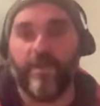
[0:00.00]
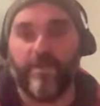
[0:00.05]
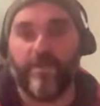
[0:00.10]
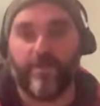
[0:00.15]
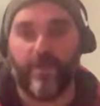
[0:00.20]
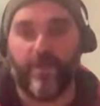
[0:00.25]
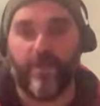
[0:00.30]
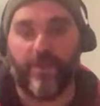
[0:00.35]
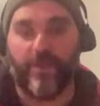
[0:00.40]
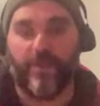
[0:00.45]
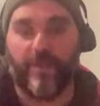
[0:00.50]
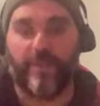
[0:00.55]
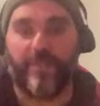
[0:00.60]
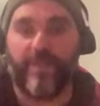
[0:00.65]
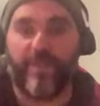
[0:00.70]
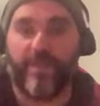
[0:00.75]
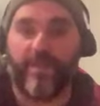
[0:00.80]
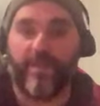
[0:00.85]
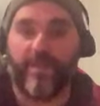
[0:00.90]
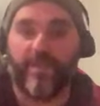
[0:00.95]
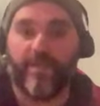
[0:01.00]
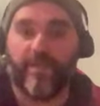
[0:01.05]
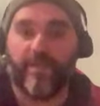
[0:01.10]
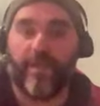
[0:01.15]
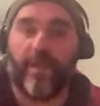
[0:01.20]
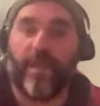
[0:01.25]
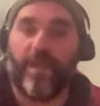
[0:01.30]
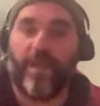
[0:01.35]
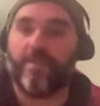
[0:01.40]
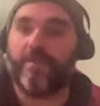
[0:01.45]
So
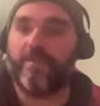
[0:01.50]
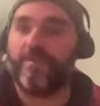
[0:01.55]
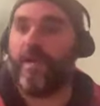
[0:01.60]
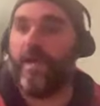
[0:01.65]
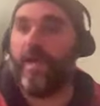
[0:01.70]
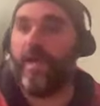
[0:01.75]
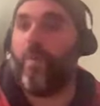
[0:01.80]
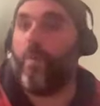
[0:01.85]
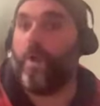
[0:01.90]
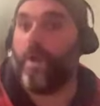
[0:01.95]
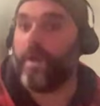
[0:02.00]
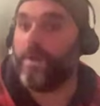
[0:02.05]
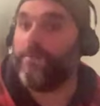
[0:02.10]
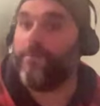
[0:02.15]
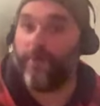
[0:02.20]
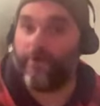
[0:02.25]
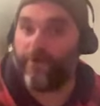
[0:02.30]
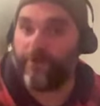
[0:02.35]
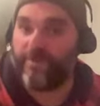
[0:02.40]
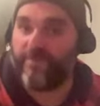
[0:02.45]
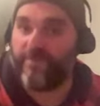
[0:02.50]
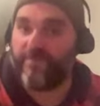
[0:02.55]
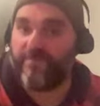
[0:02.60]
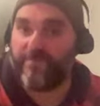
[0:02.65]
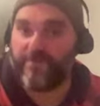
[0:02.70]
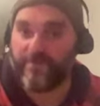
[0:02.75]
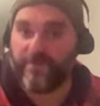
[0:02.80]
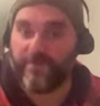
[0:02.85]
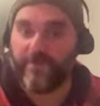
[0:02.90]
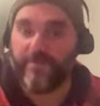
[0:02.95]
it's a work in progress for
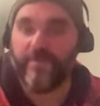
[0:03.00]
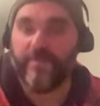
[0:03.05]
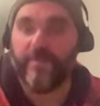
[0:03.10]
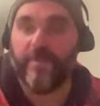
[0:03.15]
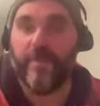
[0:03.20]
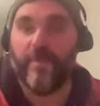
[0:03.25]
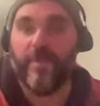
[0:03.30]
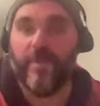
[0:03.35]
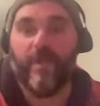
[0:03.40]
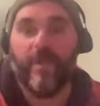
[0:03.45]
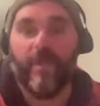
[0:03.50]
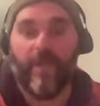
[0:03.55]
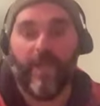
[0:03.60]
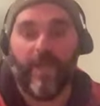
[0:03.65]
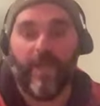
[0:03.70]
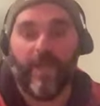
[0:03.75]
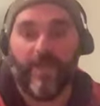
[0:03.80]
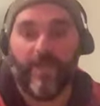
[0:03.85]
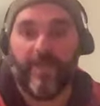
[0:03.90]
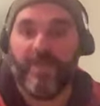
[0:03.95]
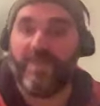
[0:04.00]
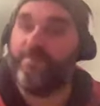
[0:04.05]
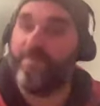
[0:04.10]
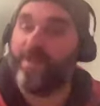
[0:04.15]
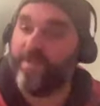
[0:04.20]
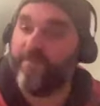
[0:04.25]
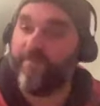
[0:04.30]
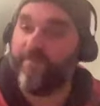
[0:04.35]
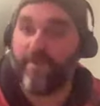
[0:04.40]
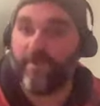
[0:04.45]
sure. And it's
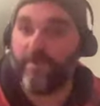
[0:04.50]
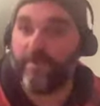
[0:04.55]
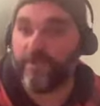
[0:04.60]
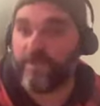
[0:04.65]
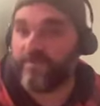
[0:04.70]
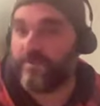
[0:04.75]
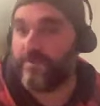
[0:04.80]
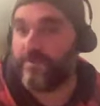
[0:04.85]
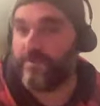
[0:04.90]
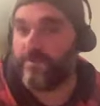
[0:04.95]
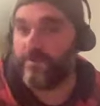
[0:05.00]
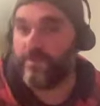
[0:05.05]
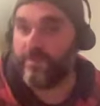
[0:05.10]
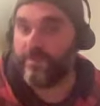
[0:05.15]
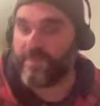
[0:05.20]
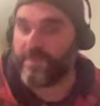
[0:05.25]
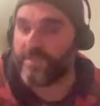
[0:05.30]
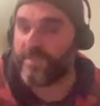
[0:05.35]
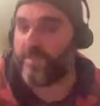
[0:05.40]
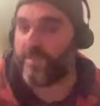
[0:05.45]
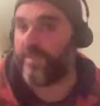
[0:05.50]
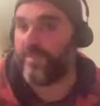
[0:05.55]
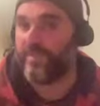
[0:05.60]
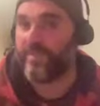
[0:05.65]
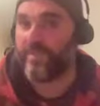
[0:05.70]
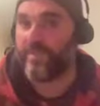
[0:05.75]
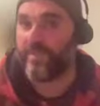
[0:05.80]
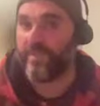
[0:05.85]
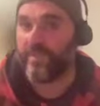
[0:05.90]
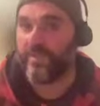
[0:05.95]
been a very useful tool, especially when
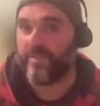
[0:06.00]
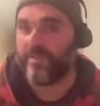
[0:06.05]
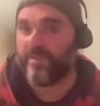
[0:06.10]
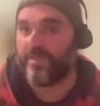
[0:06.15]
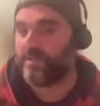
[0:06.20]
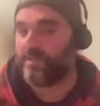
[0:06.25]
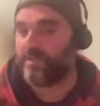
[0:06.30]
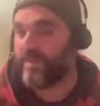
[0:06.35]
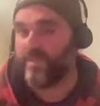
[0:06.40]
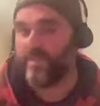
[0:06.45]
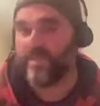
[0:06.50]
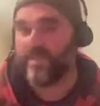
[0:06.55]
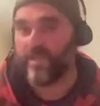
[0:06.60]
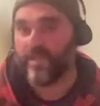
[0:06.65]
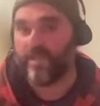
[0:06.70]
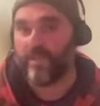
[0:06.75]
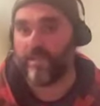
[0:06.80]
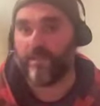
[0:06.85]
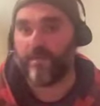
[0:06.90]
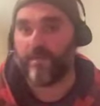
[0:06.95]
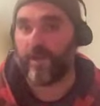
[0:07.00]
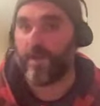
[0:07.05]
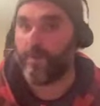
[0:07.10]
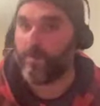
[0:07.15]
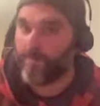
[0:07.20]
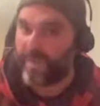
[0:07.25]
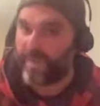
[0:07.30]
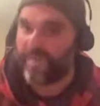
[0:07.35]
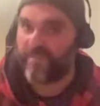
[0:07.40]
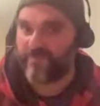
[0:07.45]
we're dispensing
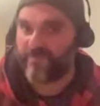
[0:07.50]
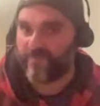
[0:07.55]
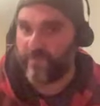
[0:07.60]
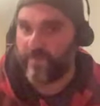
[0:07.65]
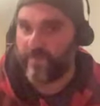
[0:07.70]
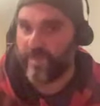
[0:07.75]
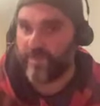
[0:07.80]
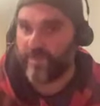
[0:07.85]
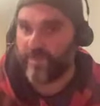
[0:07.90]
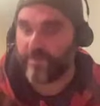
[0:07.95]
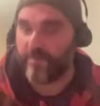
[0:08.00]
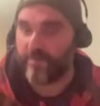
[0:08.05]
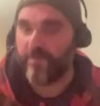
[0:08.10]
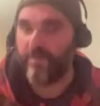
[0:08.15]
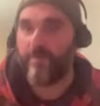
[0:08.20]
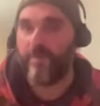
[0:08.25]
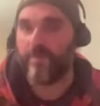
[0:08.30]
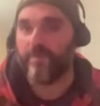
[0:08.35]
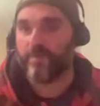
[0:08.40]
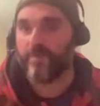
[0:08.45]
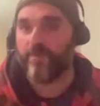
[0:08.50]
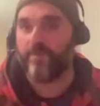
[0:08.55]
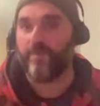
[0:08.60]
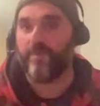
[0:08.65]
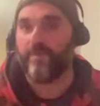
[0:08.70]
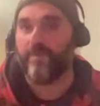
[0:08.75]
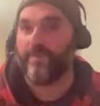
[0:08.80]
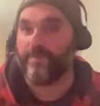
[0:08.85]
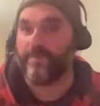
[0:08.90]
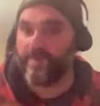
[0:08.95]
complex information
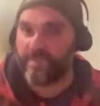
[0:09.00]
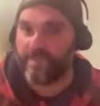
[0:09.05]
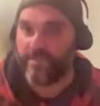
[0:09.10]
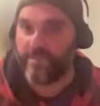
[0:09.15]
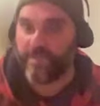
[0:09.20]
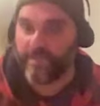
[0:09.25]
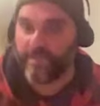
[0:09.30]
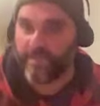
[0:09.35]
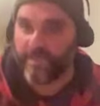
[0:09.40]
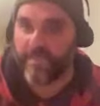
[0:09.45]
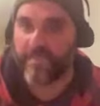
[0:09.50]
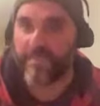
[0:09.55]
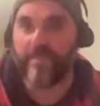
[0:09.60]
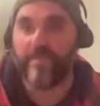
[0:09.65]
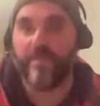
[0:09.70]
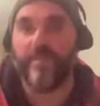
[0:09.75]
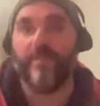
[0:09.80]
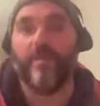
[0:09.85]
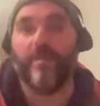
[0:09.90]
to people with disabilities.